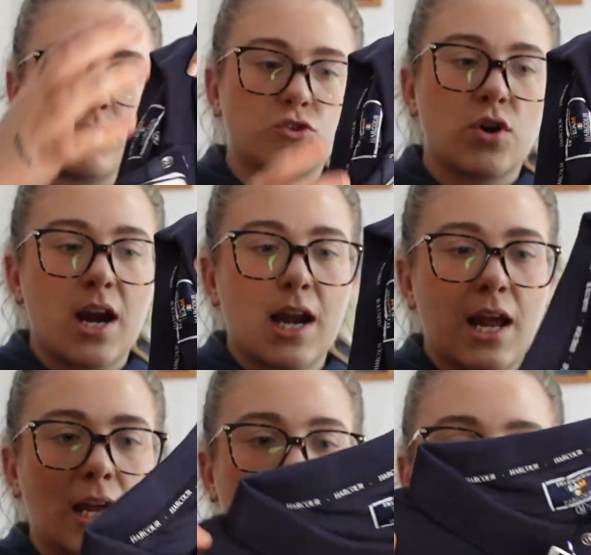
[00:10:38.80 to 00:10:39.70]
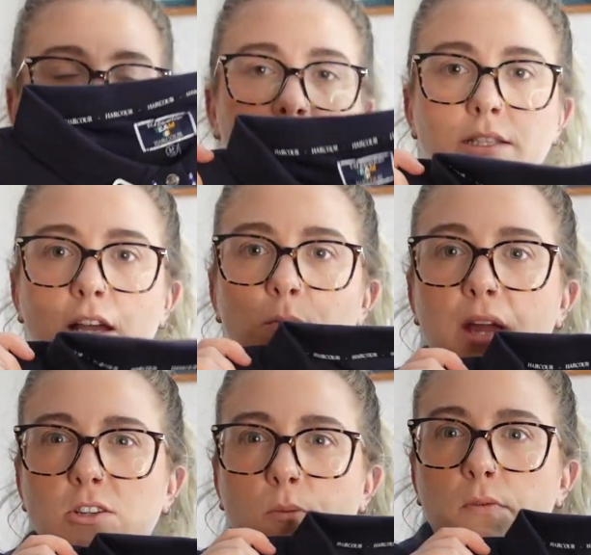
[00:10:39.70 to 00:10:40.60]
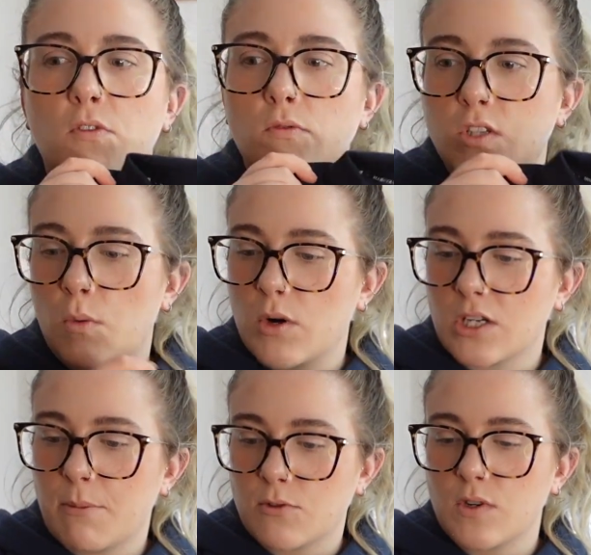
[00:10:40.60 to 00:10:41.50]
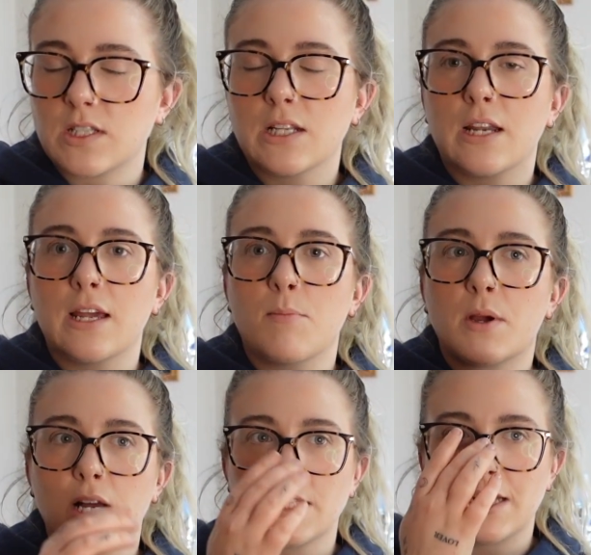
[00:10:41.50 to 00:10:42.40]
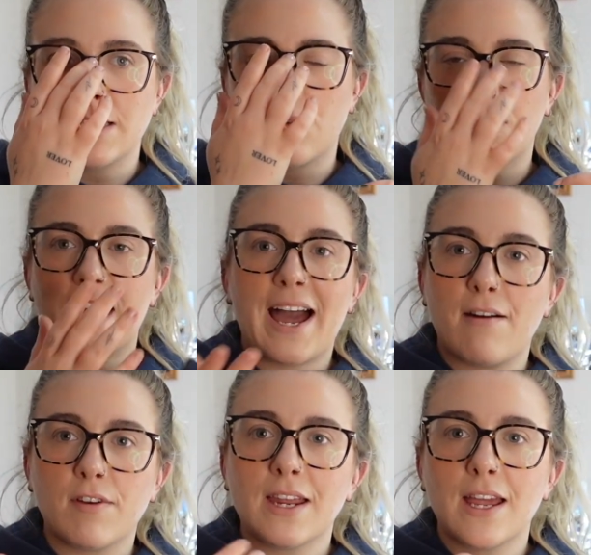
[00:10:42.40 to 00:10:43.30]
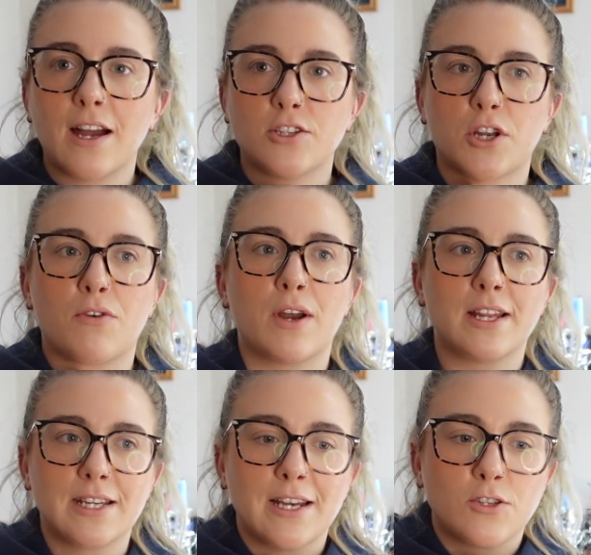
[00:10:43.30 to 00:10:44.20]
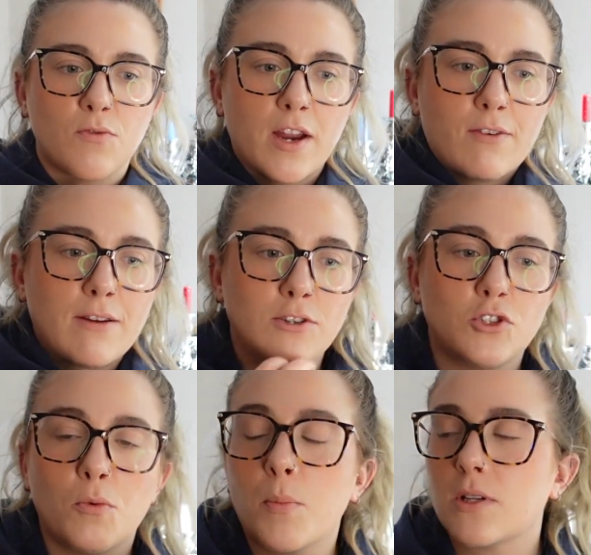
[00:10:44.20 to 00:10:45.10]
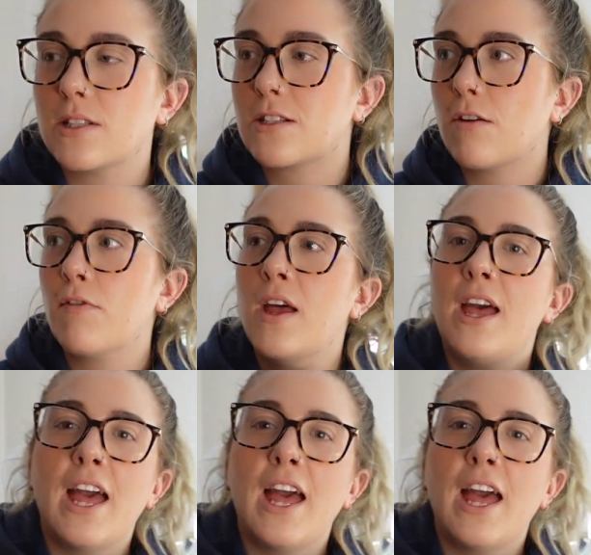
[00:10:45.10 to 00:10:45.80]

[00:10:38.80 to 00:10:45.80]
training and things. I picked up a few summer tops recently because I didn't really have any. I generally tend to ride around in jumpers and stuff.